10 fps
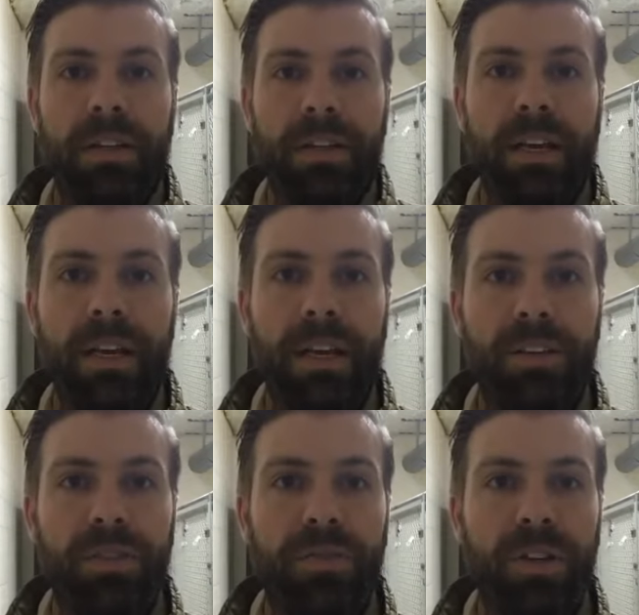hey Nick,
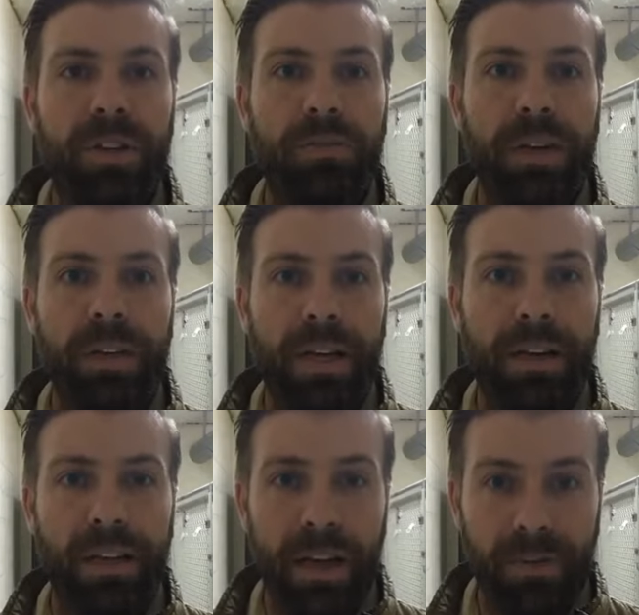just finished my
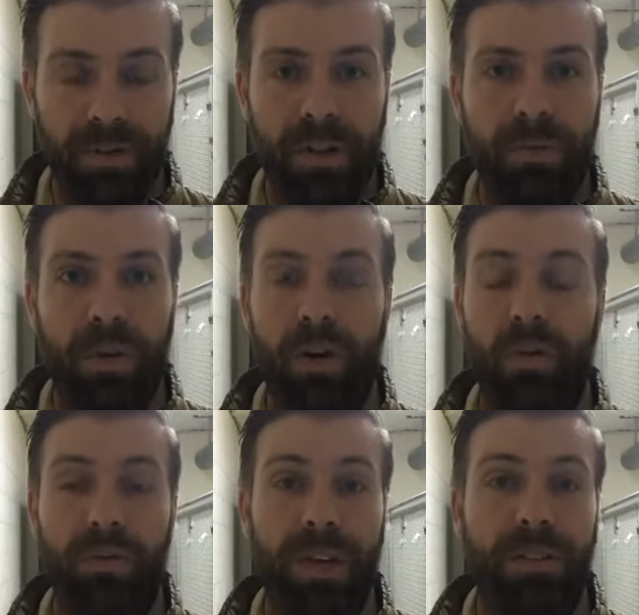decking. Have a great.
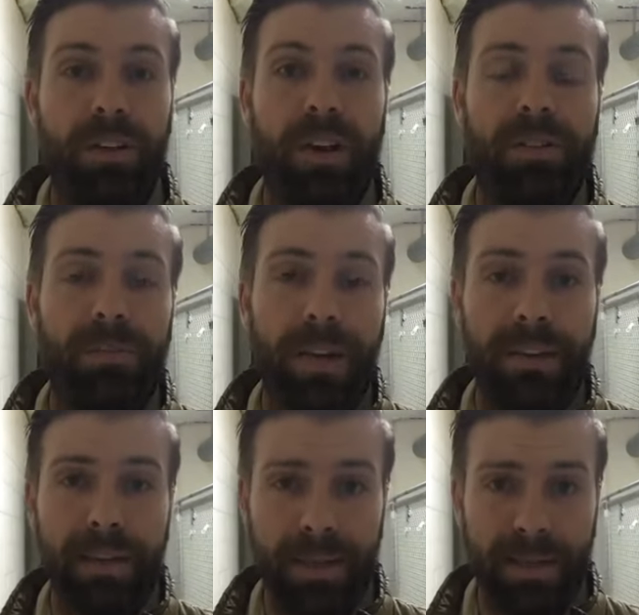Oh, that's awesome.
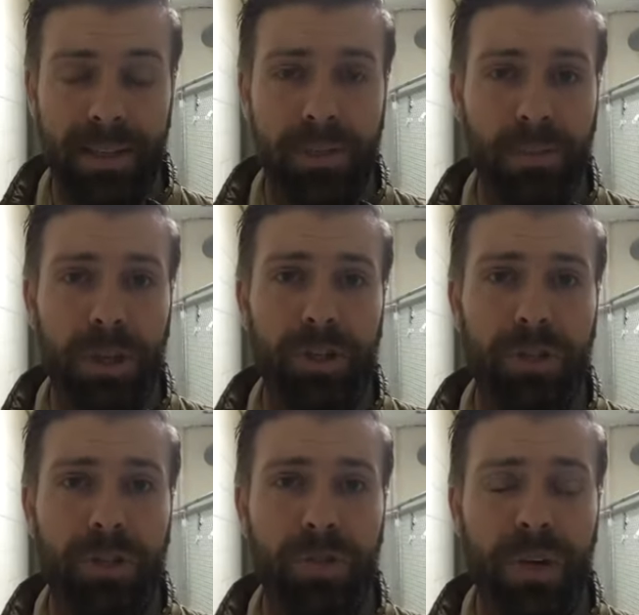And uh, send some pictures
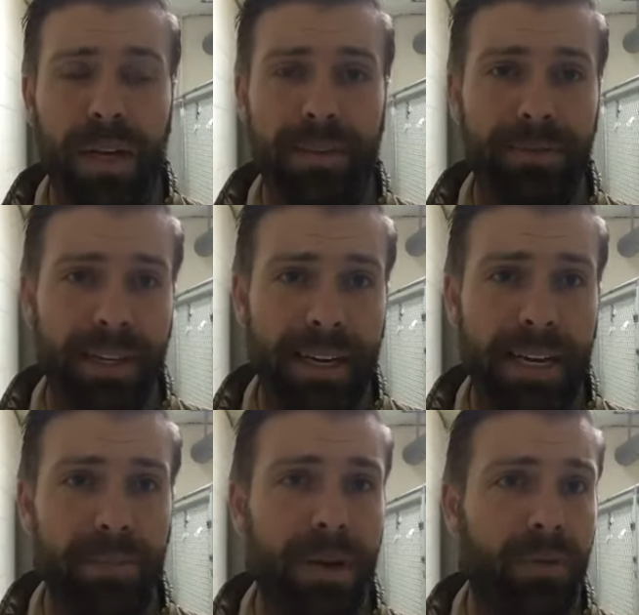too. And if uh,
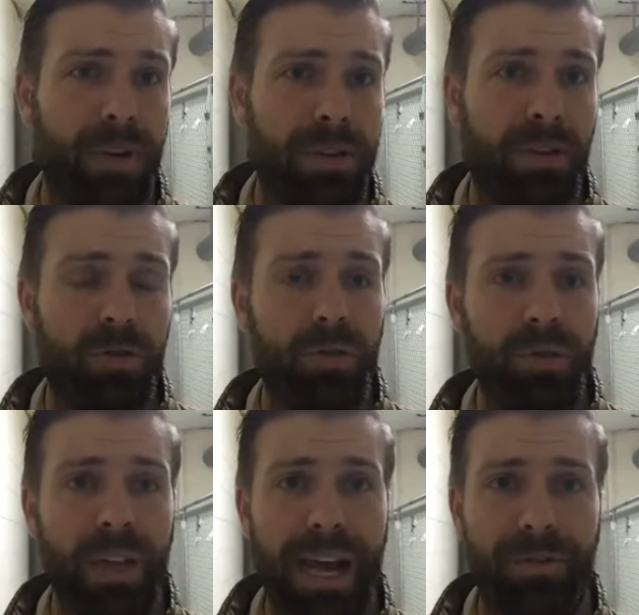anybody wants to go dual
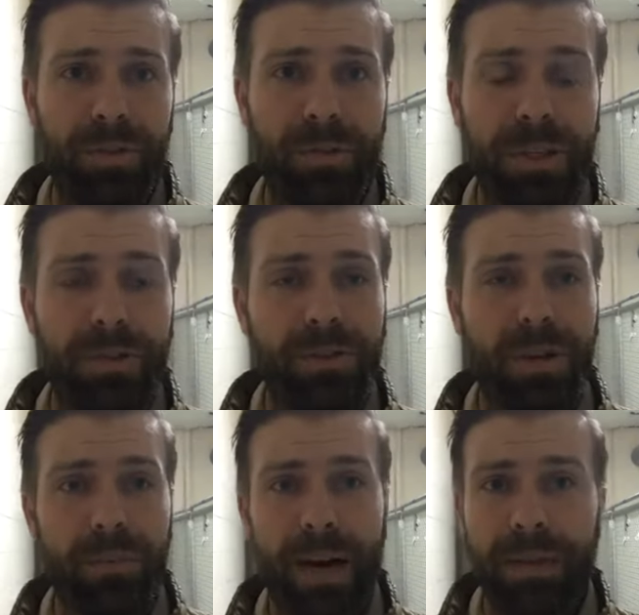live with me too, you can
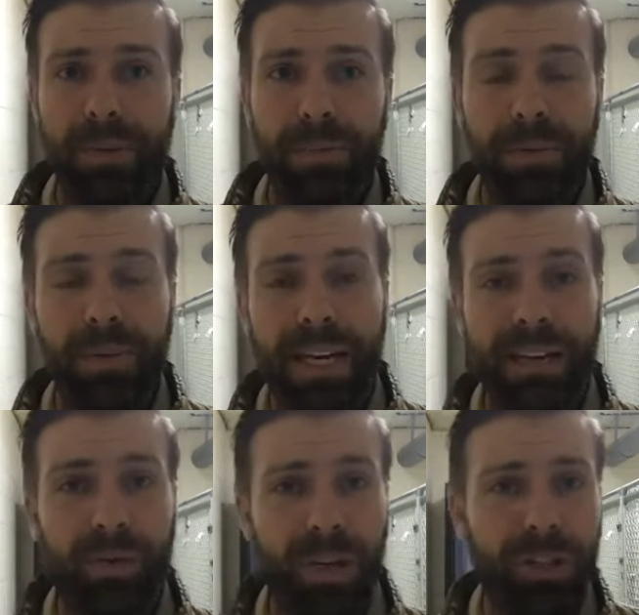pop up if you got a
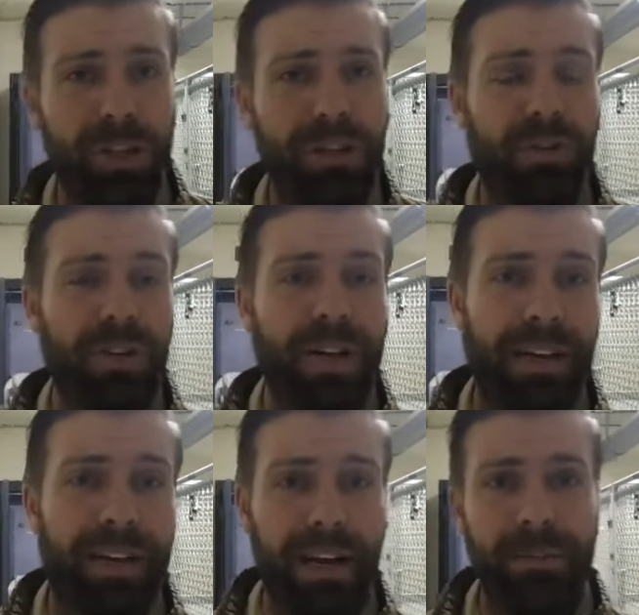question or you got a
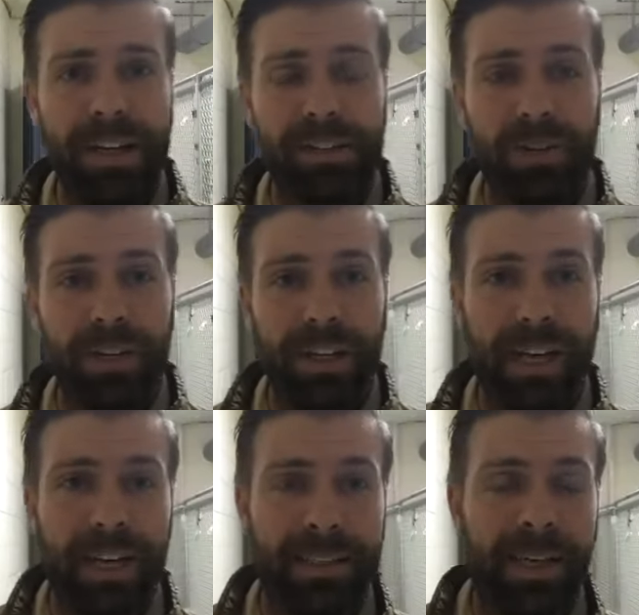comment or you
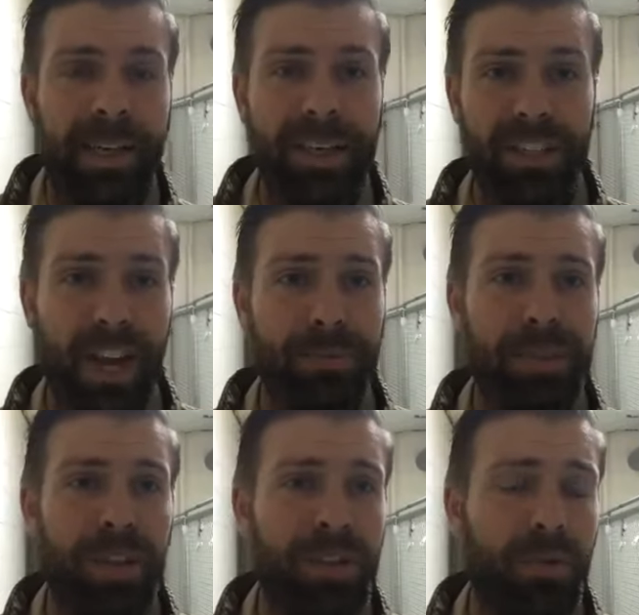got a job
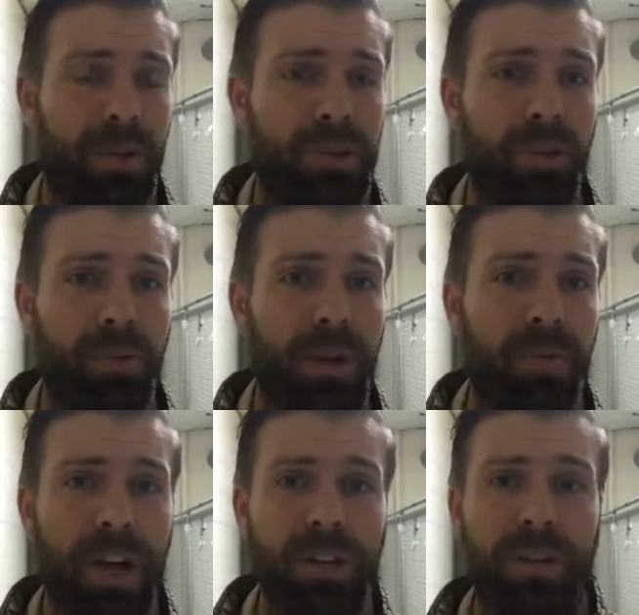site you want to show me, a
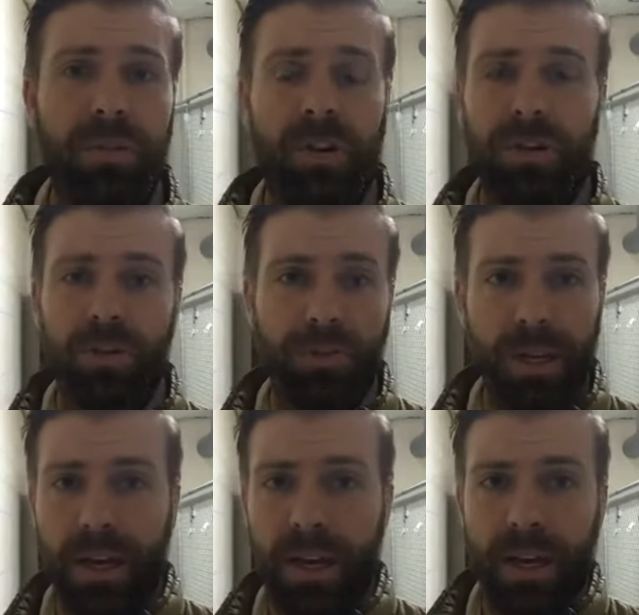project you want to show me.
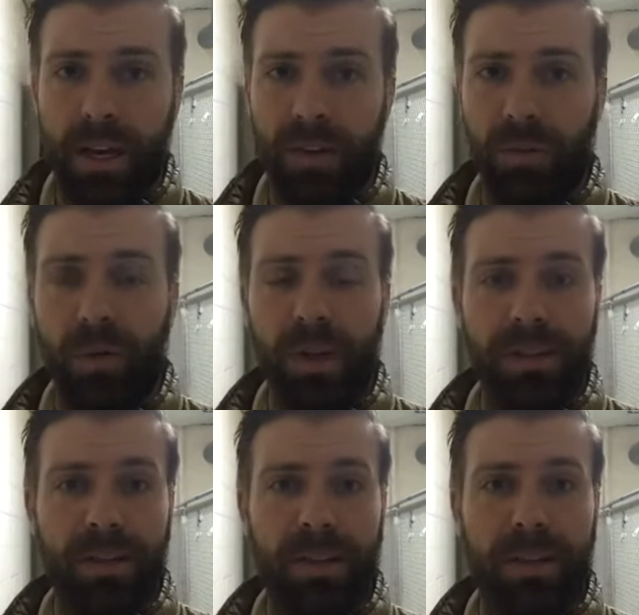Uh,
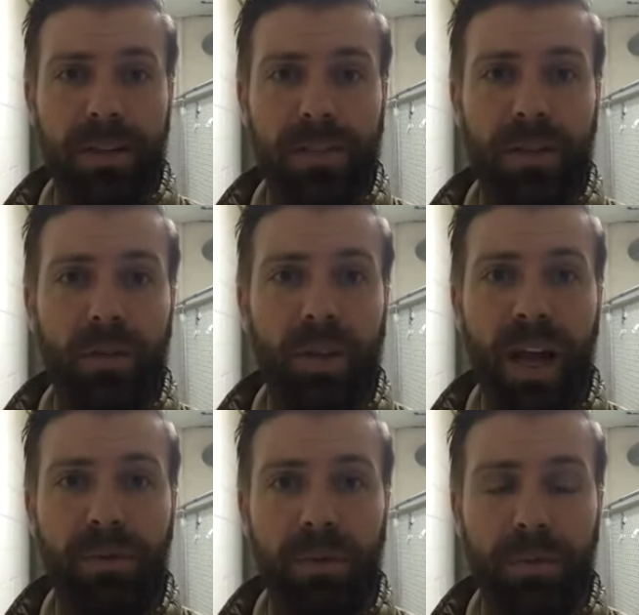request uh, to go
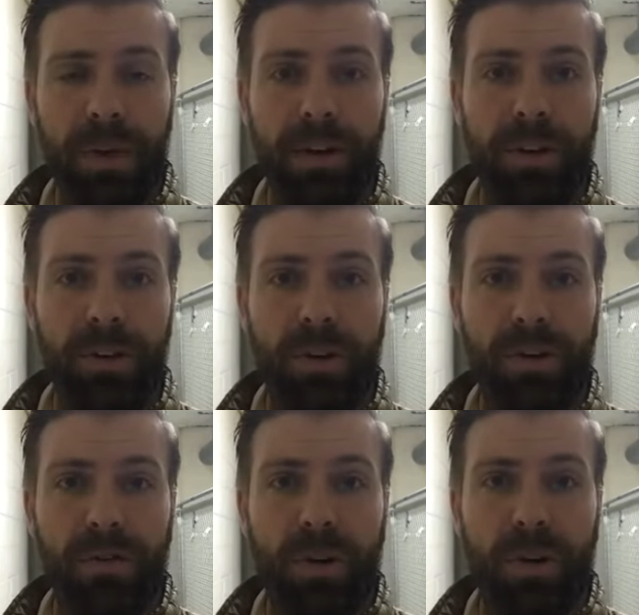live with me here, and you can
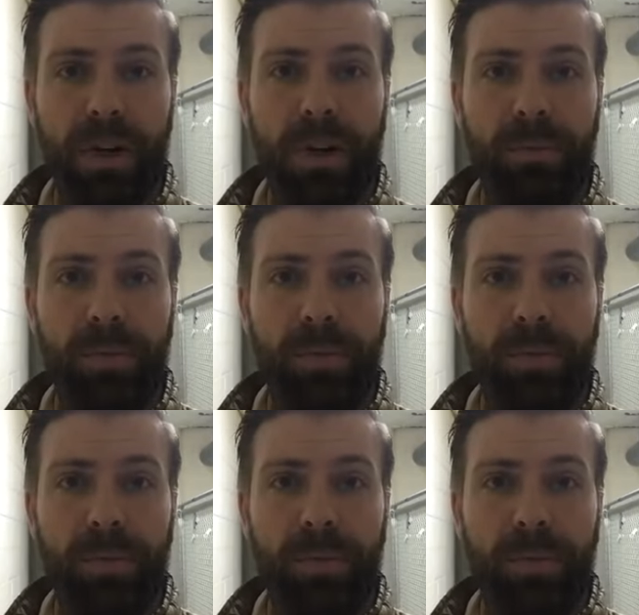do a quick couple